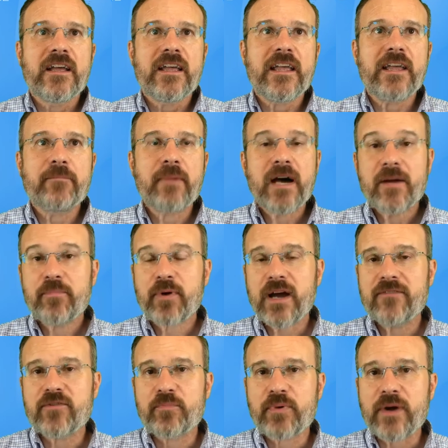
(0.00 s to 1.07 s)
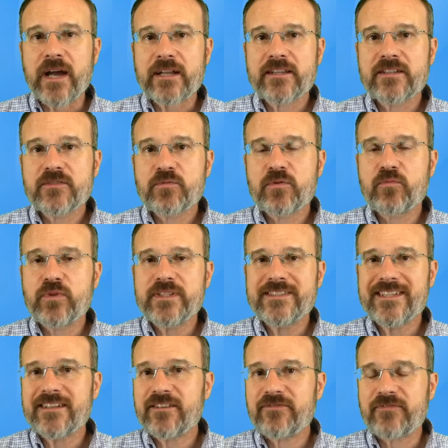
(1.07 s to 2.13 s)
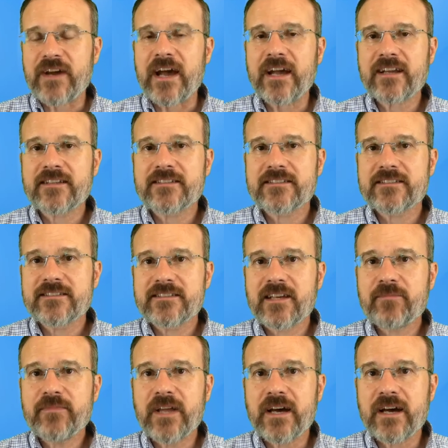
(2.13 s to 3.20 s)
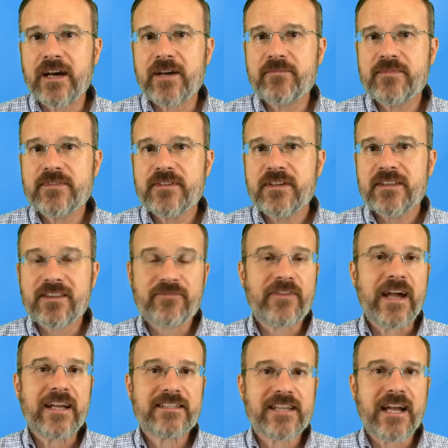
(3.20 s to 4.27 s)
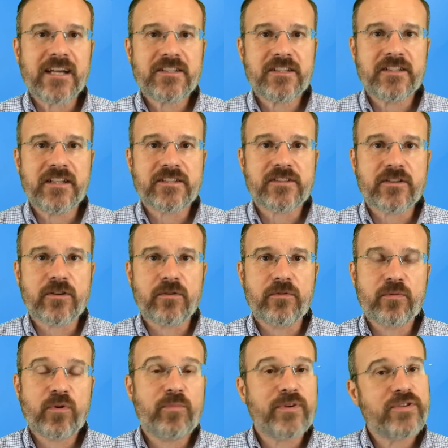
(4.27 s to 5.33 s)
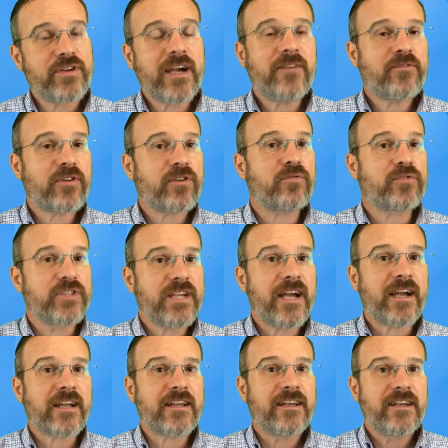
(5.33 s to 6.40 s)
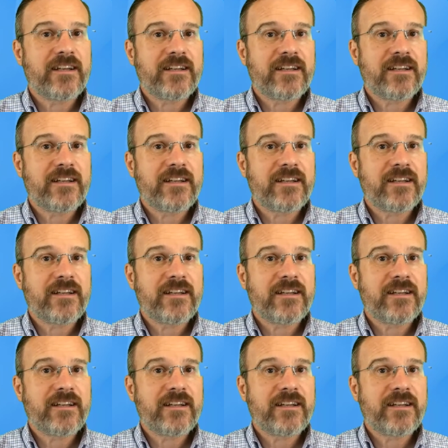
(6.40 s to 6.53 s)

in my private practice, when we send a fax, sometimes the fax actually doesn't go through, but you have to go check